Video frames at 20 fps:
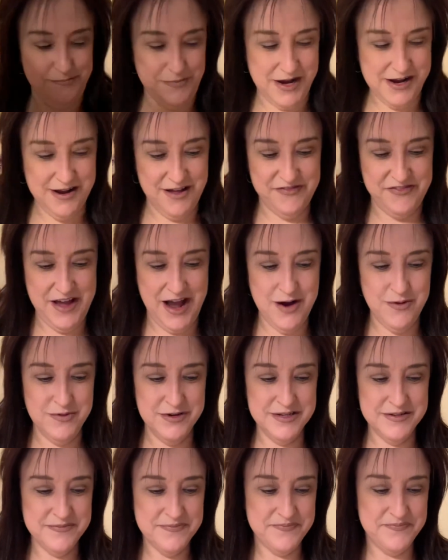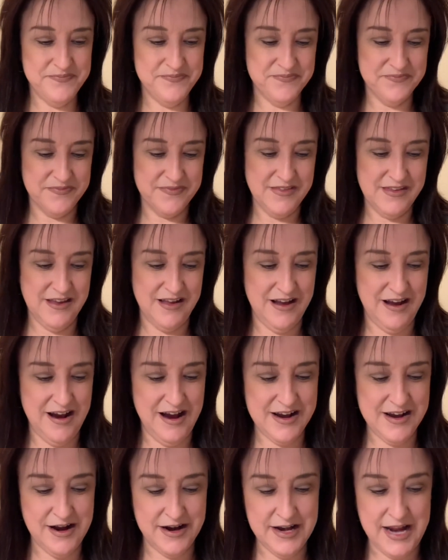I got that one. I
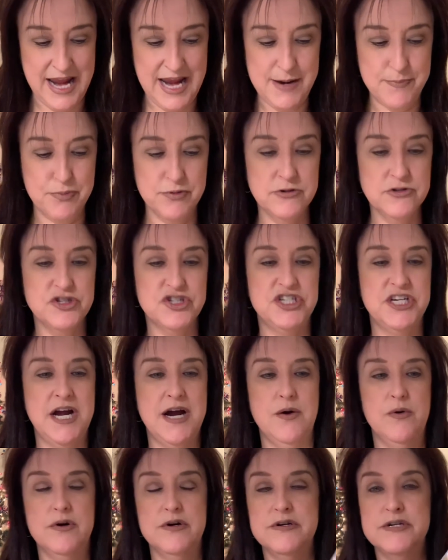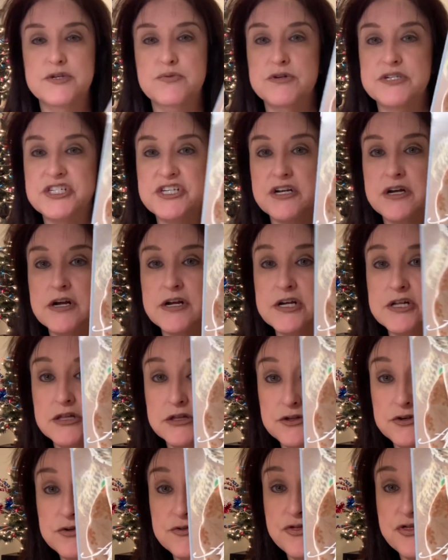got April Showers, which
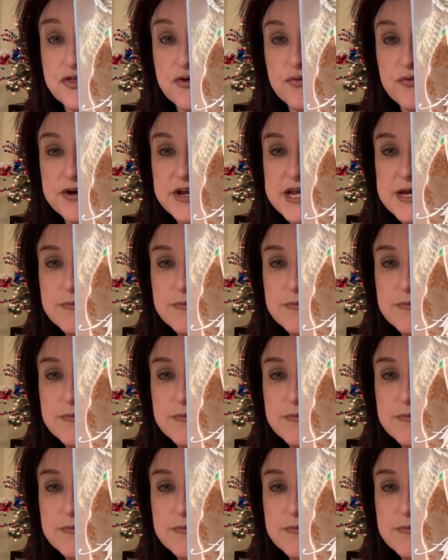include three